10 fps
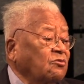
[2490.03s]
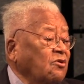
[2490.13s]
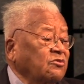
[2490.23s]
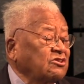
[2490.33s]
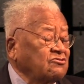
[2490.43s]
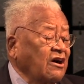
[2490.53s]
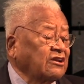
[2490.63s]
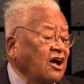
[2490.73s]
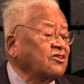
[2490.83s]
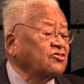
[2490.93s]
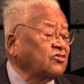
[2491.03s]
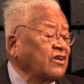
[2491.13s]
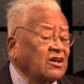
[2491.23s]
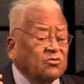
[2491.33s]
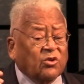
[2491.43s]
where we try to
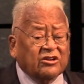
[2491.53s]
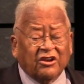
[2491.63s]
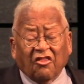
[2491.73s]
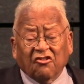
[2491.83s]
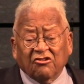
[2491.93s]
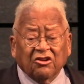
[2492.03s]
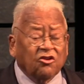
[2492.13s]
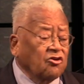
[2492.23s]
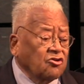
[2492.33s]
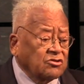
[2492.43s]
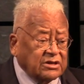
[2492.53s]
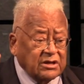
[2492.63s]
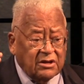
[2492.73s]
understand one another and learn